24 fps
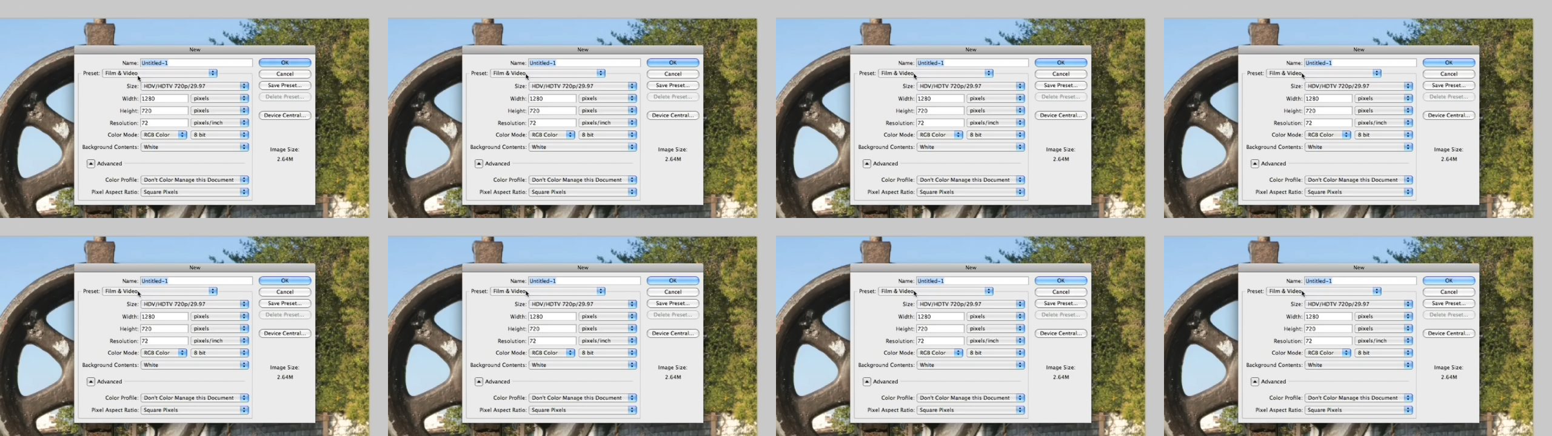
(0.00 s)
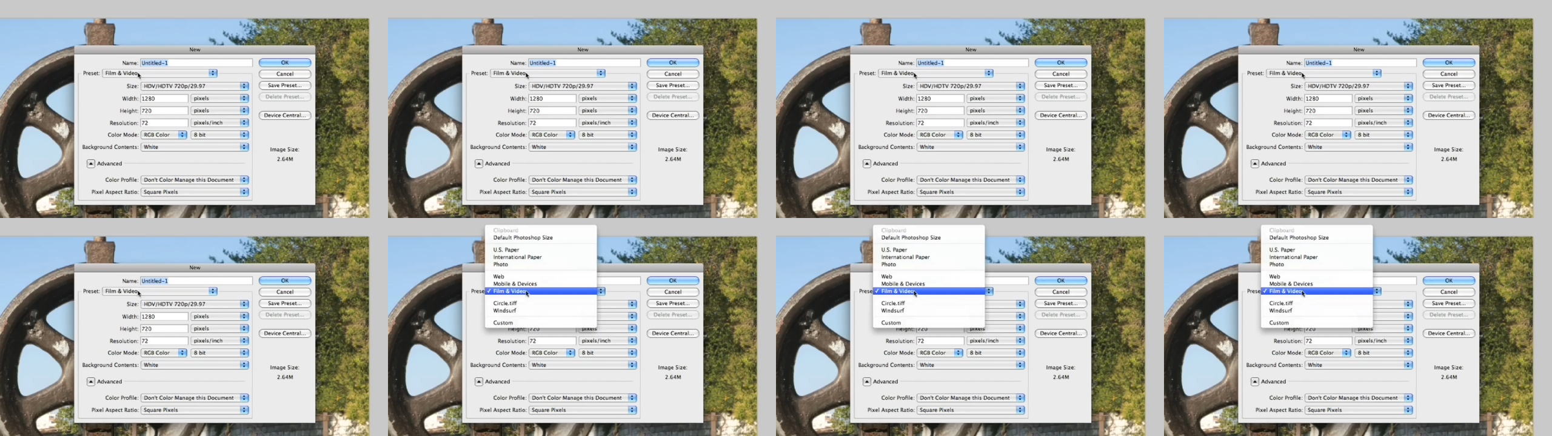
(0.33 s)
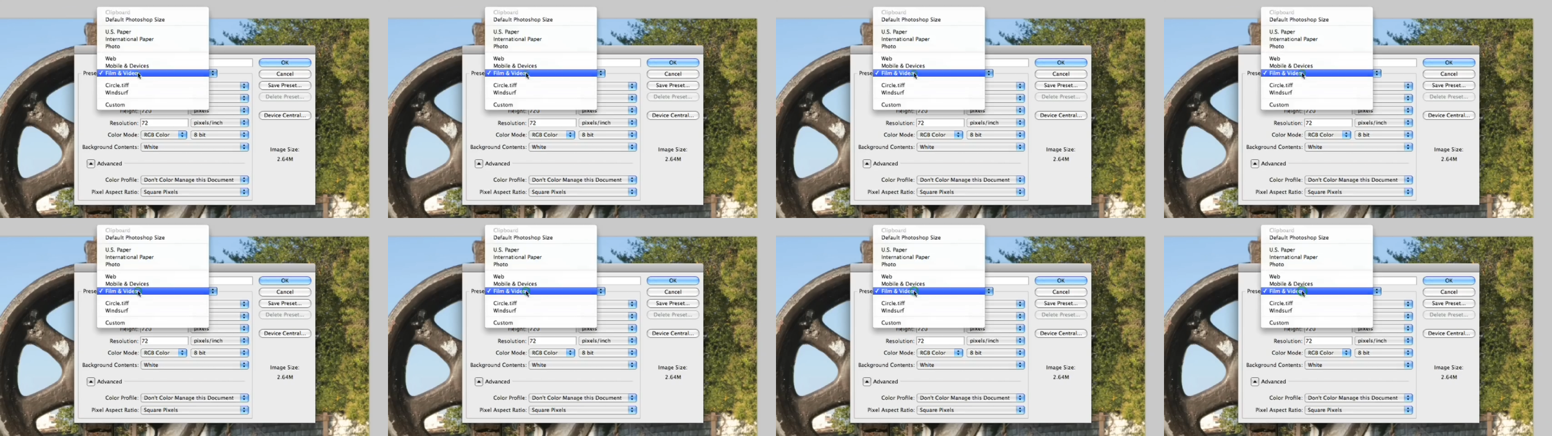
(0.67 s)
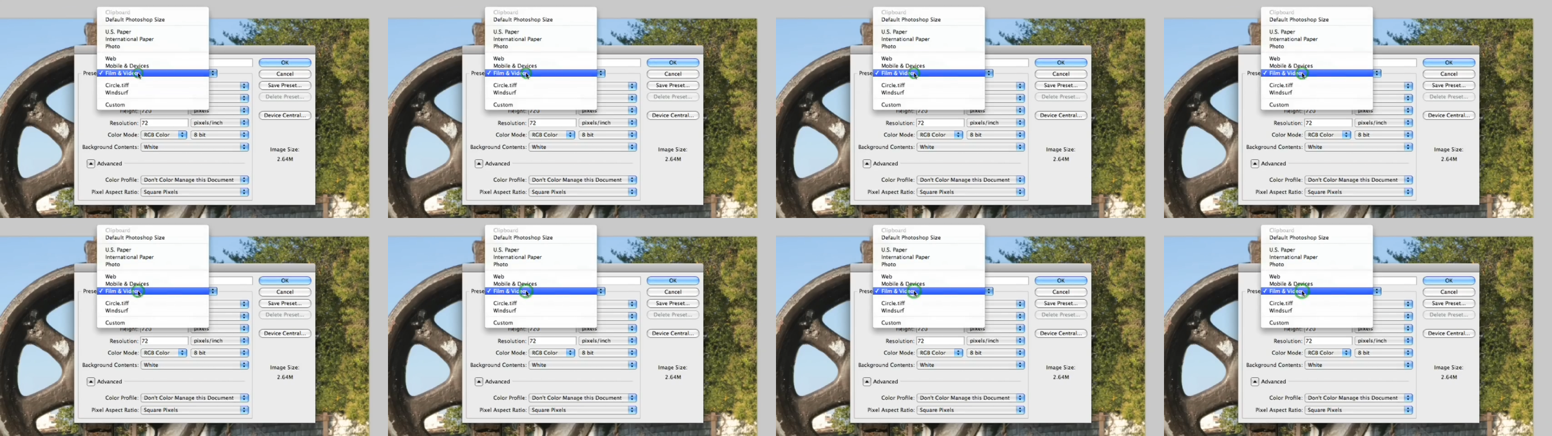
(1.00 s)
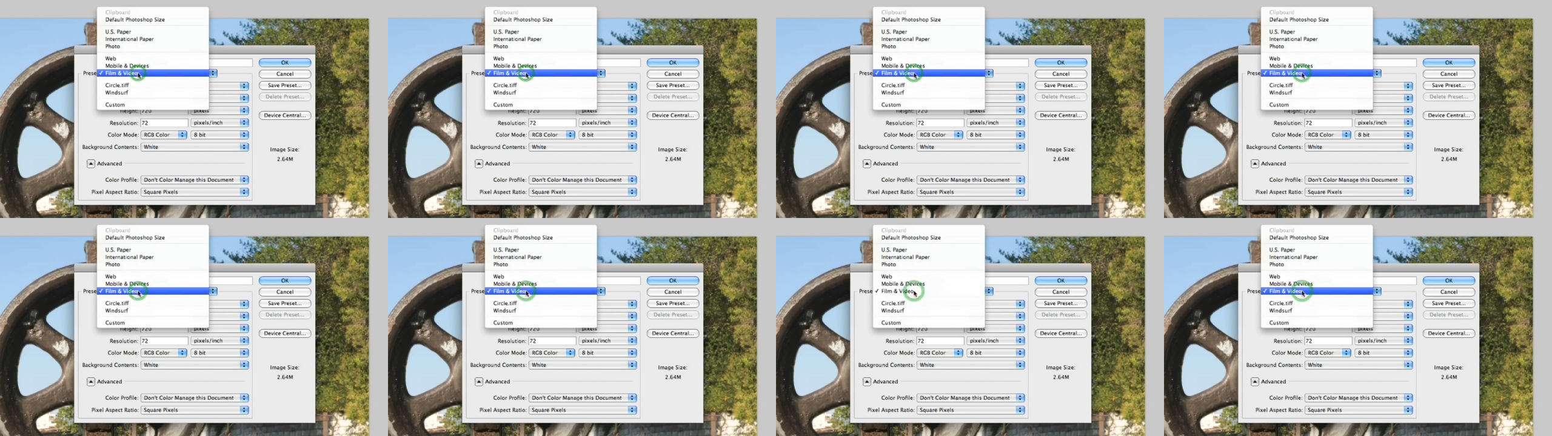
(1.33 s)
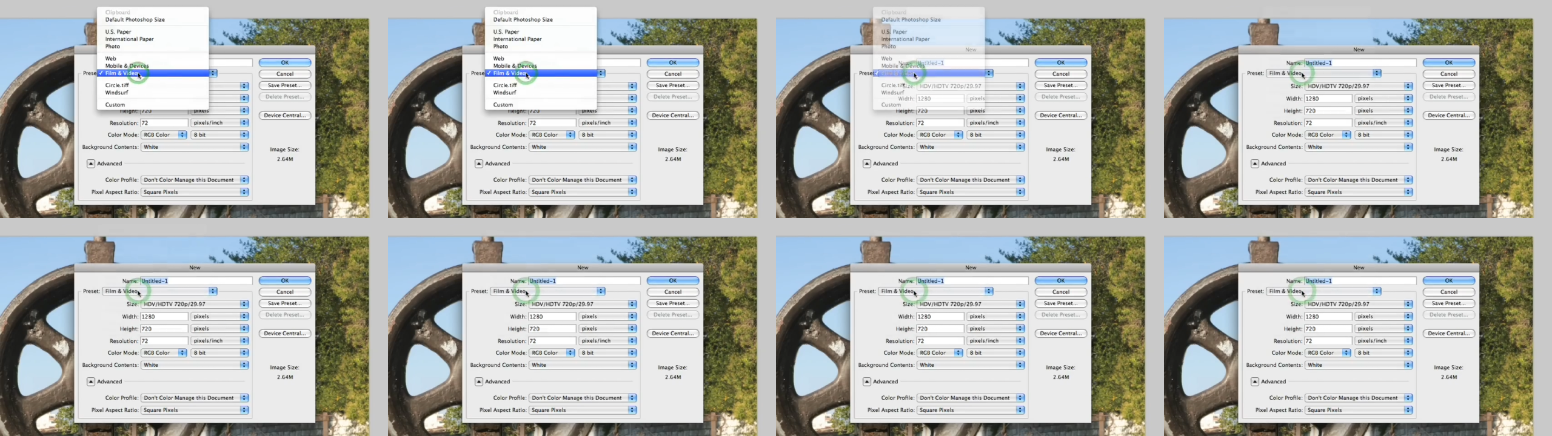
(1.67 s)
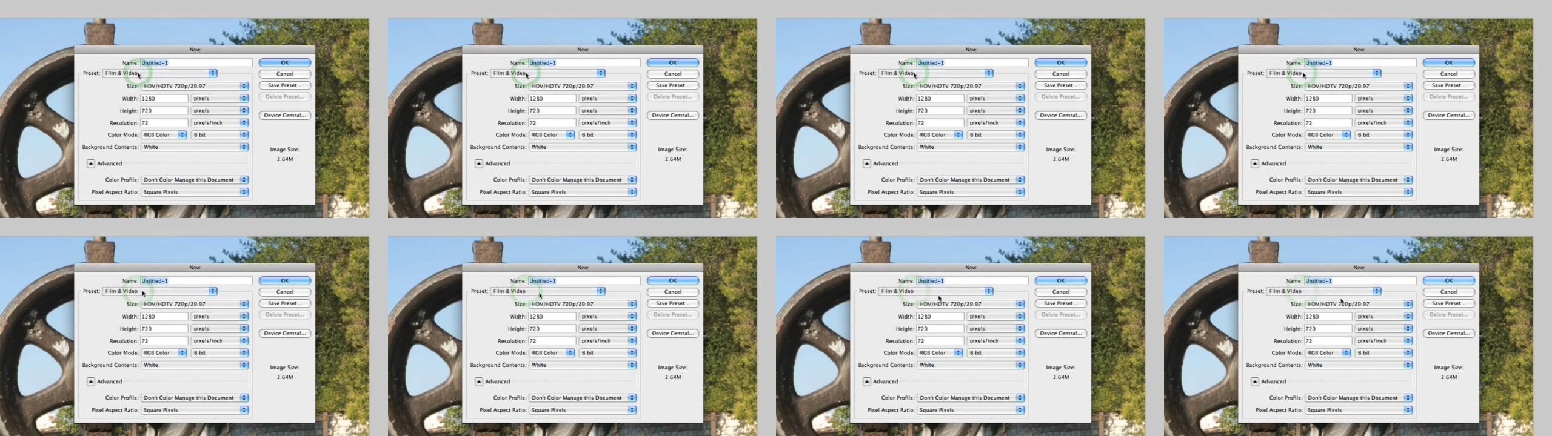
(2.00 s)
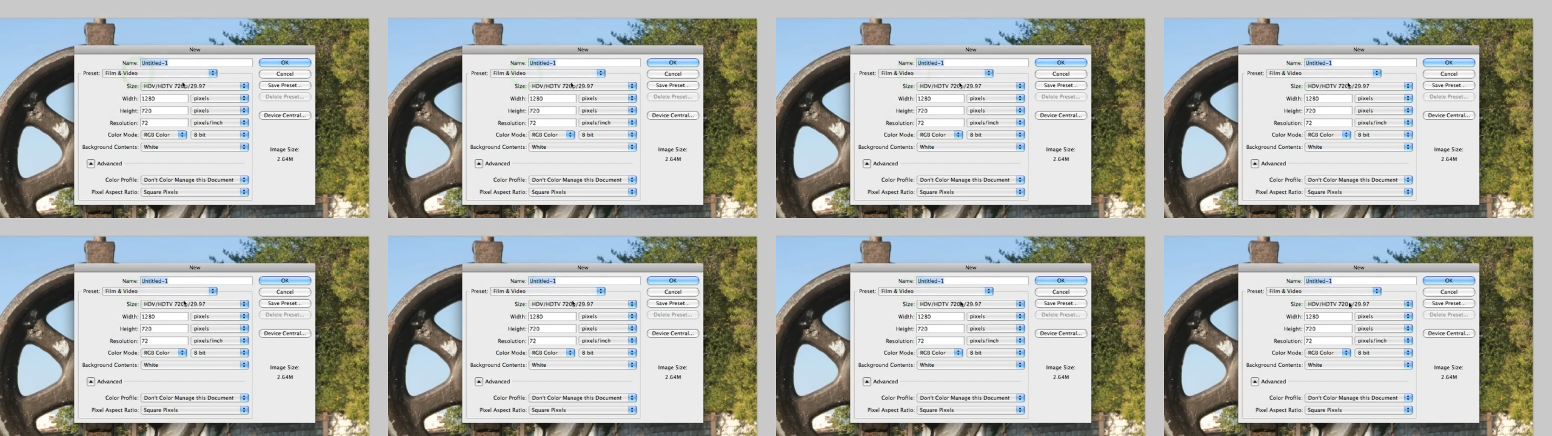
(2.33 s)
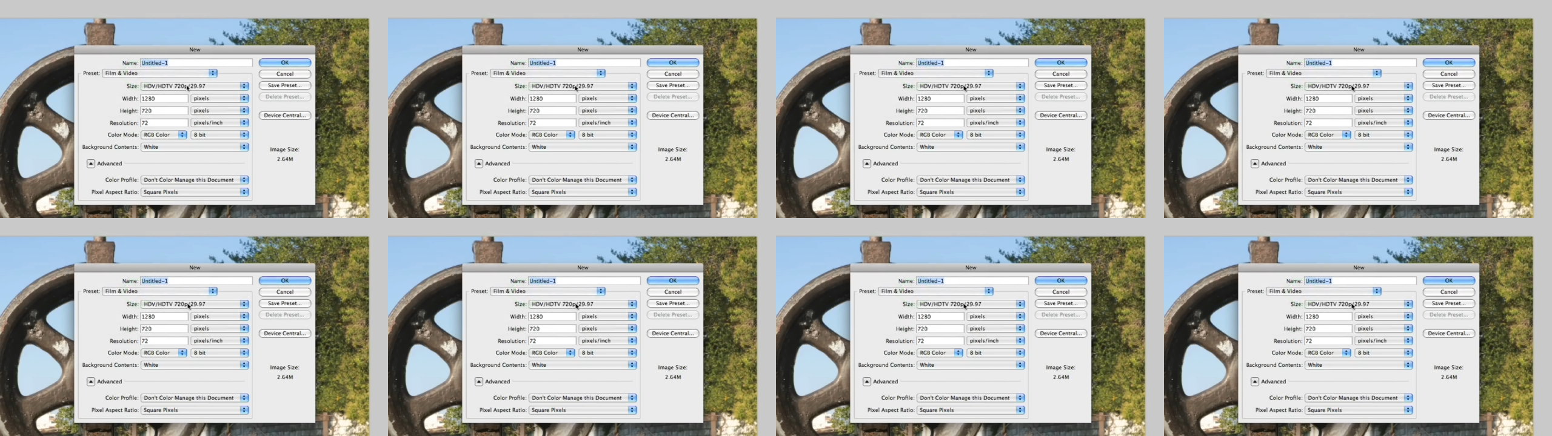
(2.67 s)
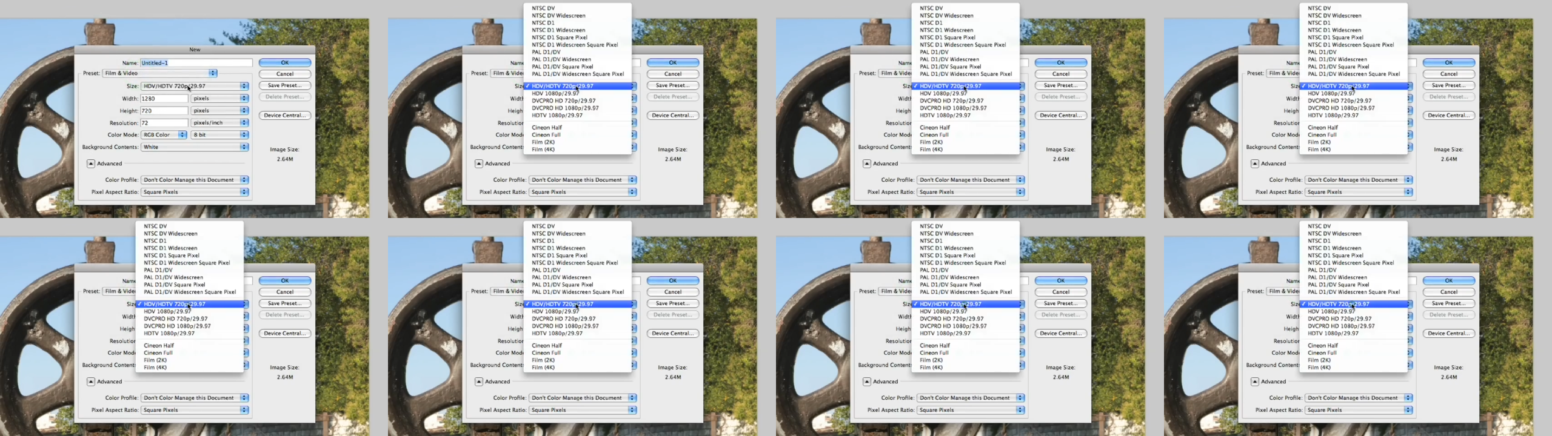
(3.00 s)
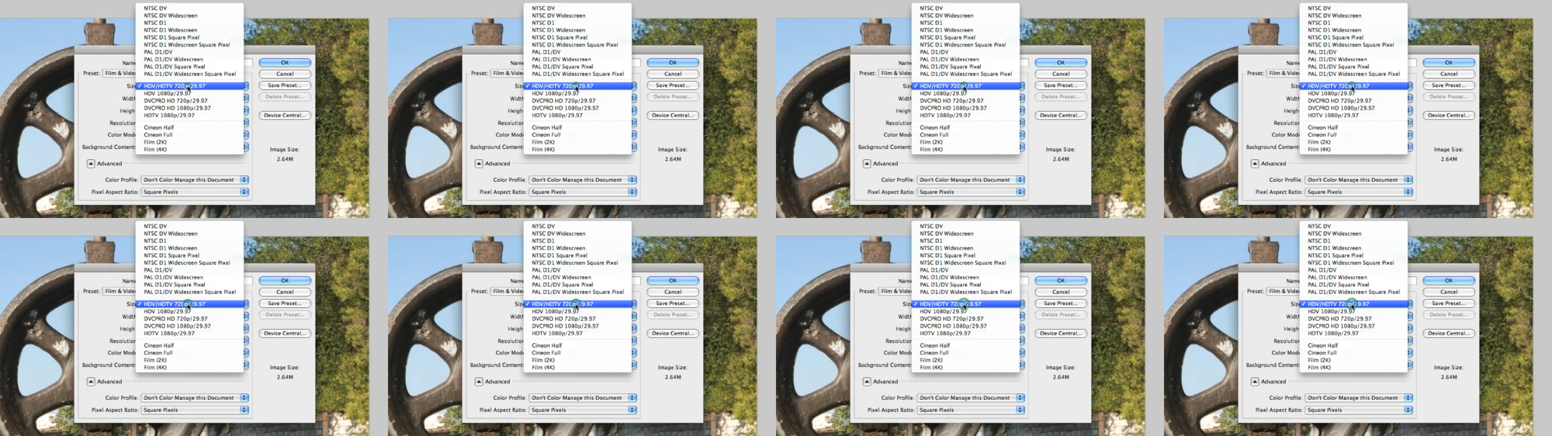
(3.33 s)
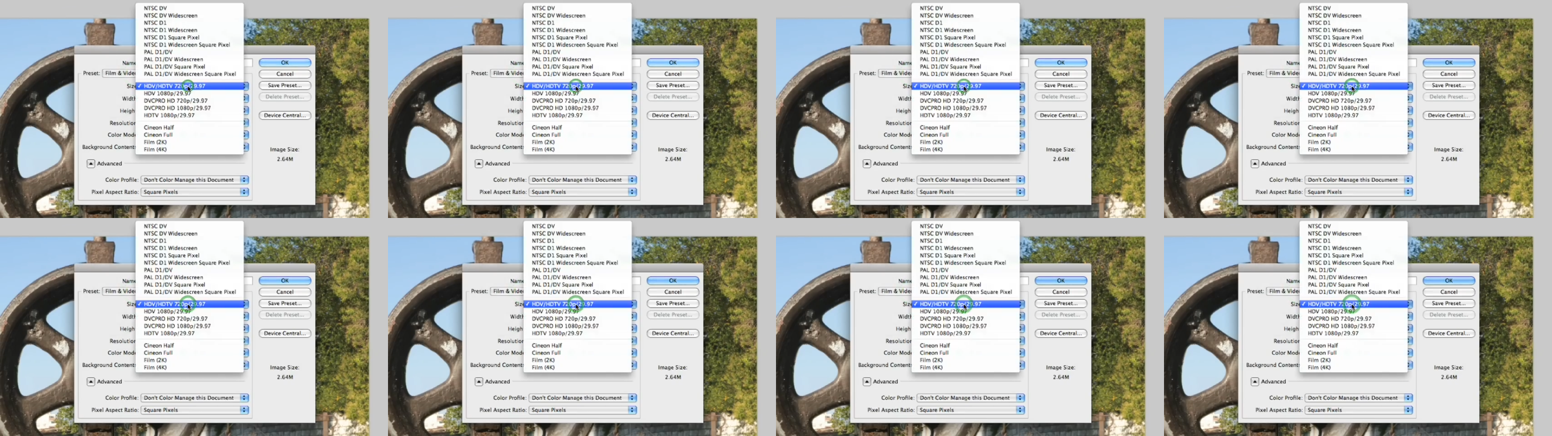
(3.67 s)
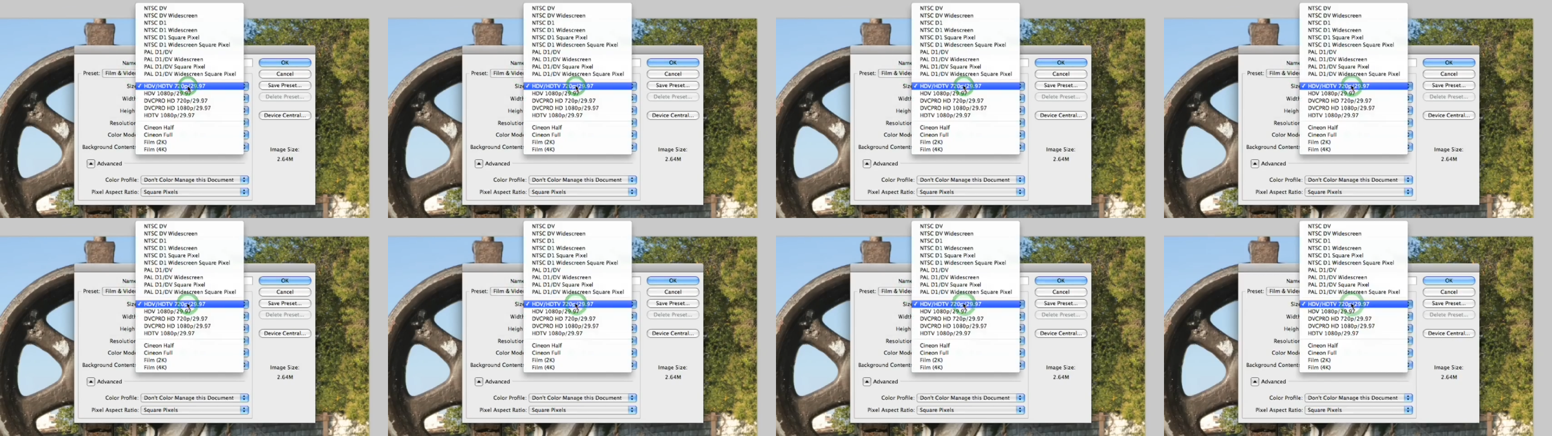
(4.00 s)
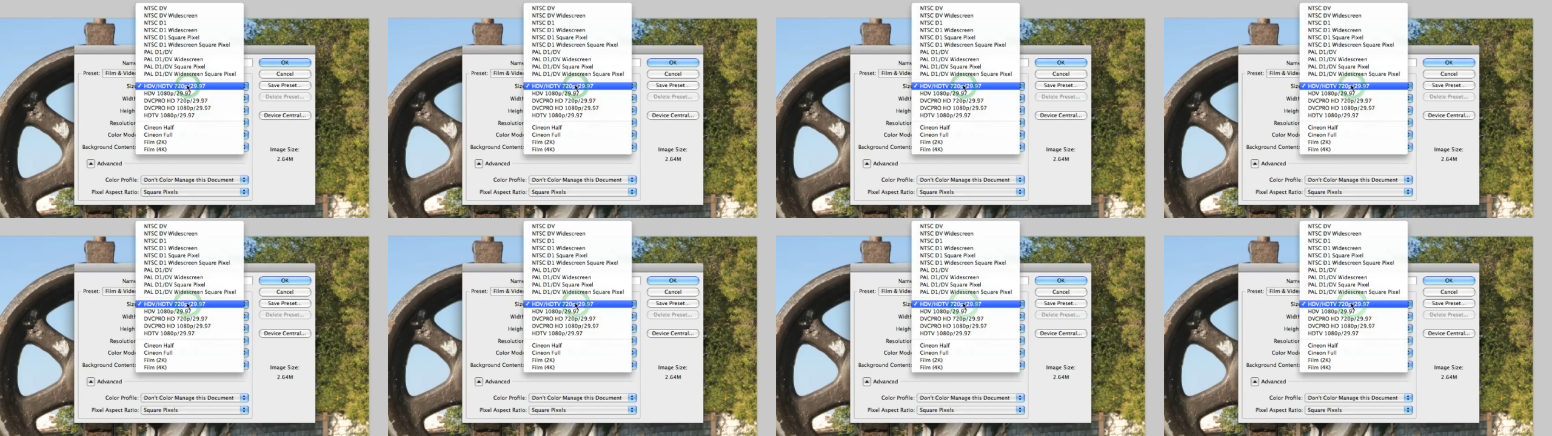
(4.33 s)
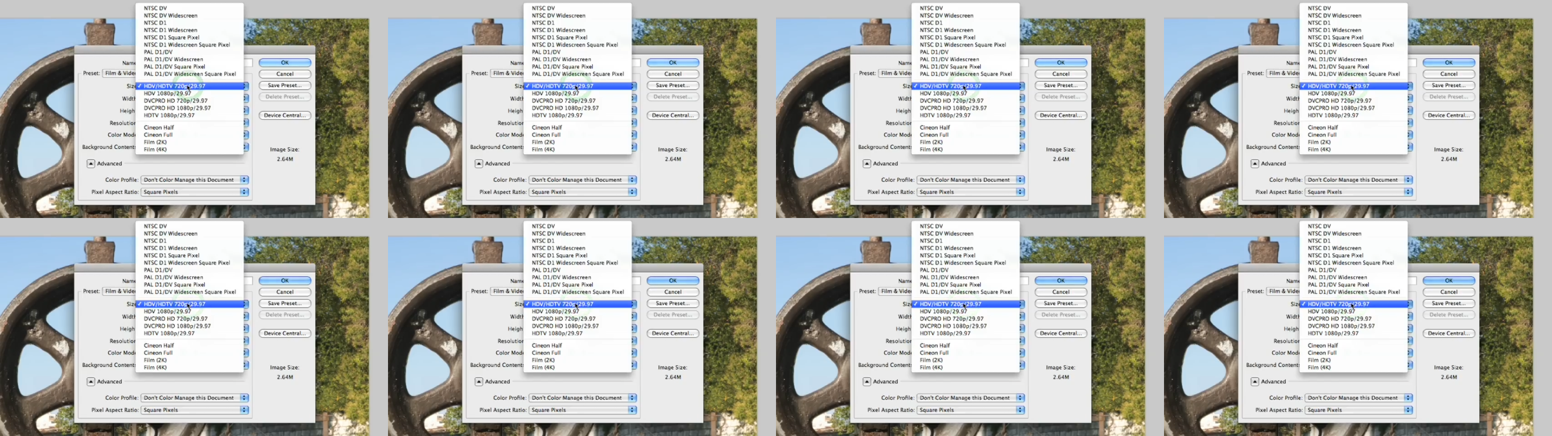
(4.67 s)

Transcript: [unreadable: no face in view]